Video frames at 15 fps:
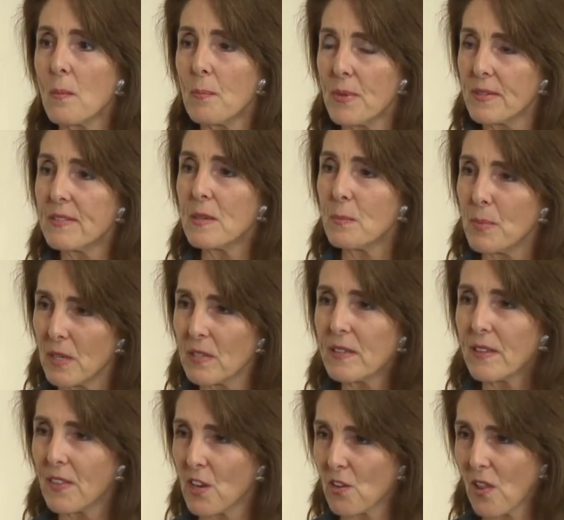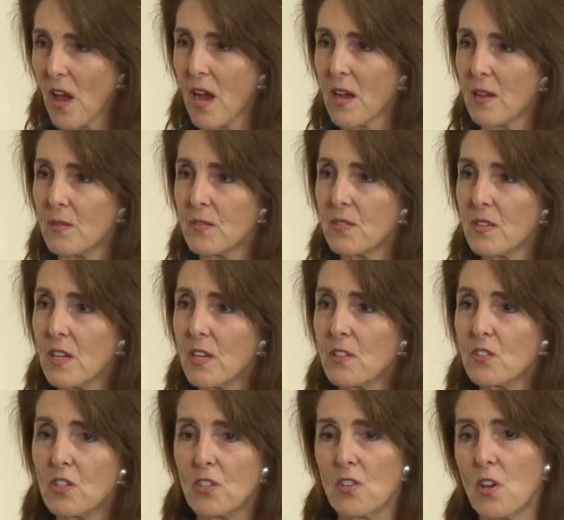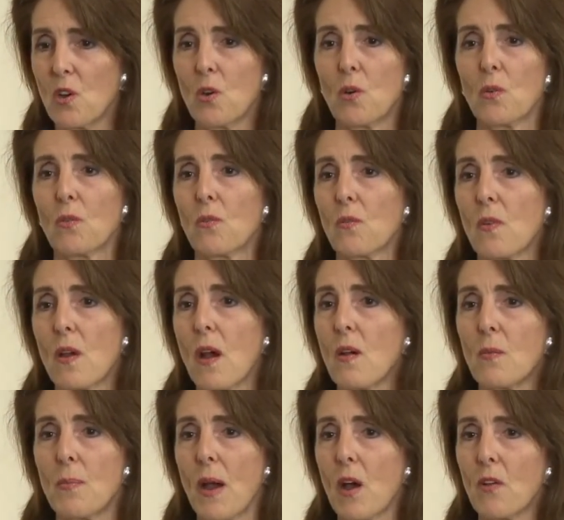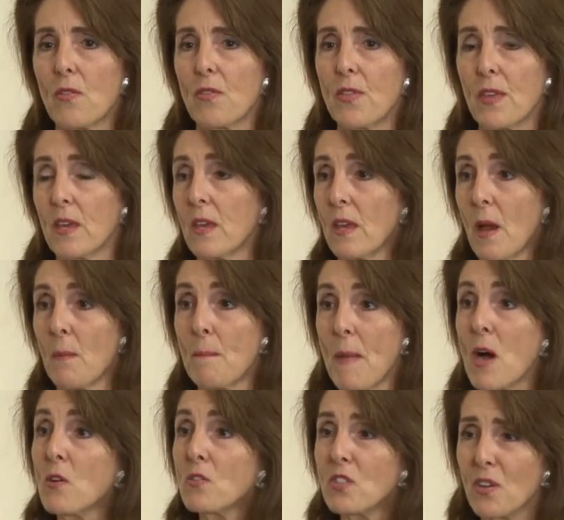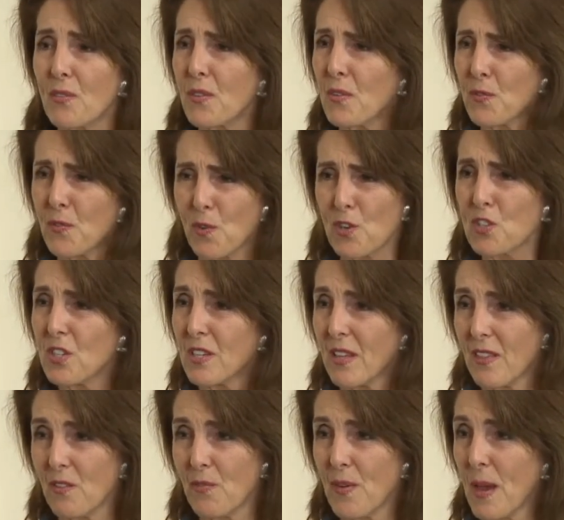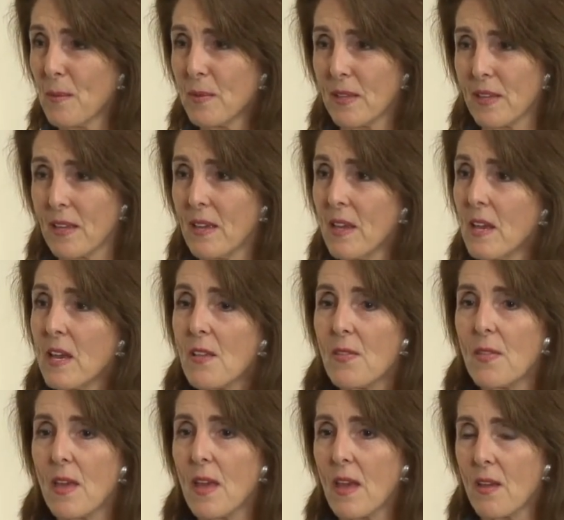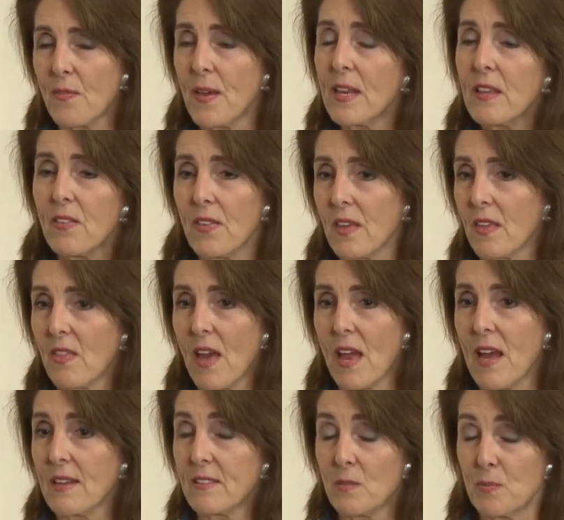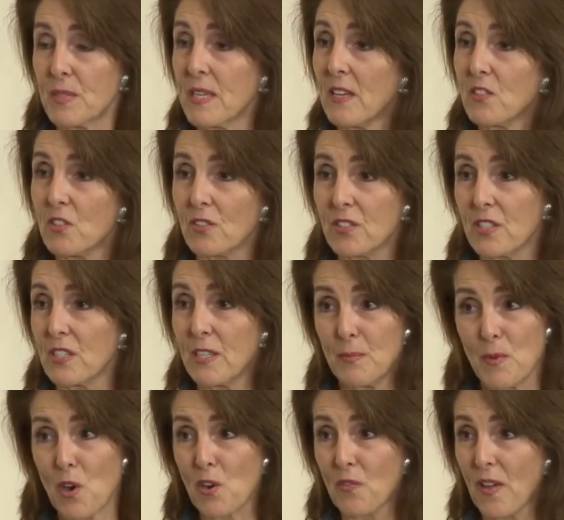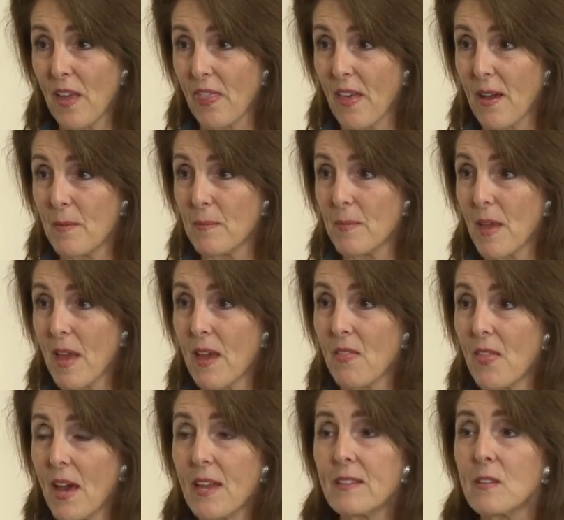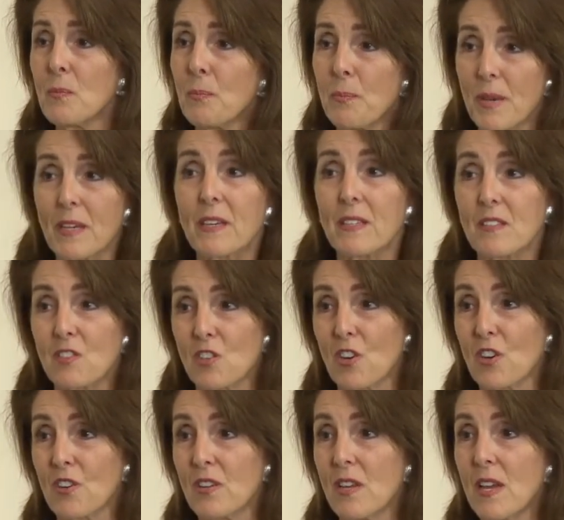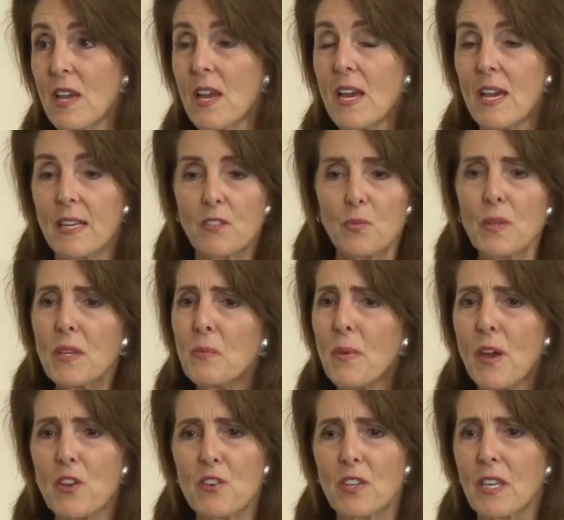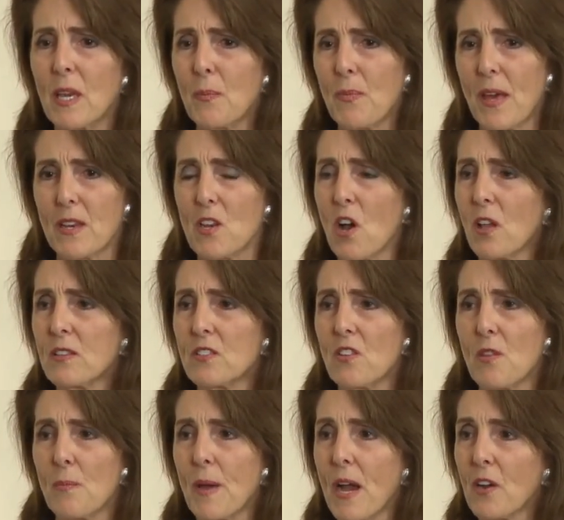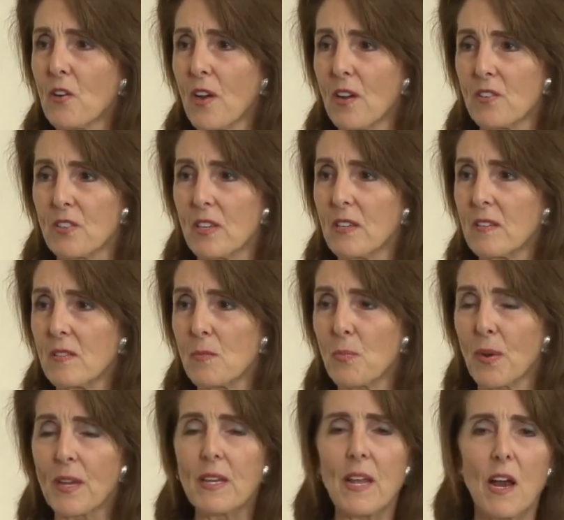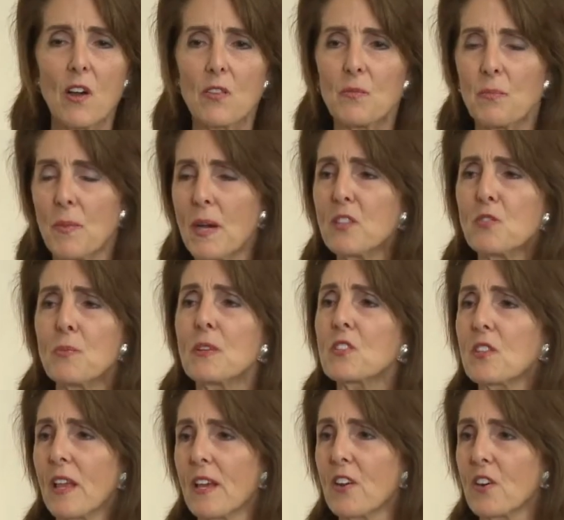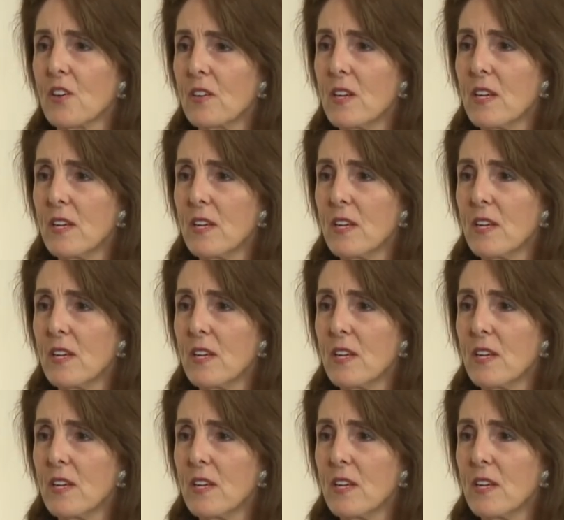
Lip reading: busy building their lives to know about the amount of the fortune in the family. If anything, that has the potential to demotivate them, and that is a big concern. It's really better to keep that knowledge in the background and bring it out much, much later,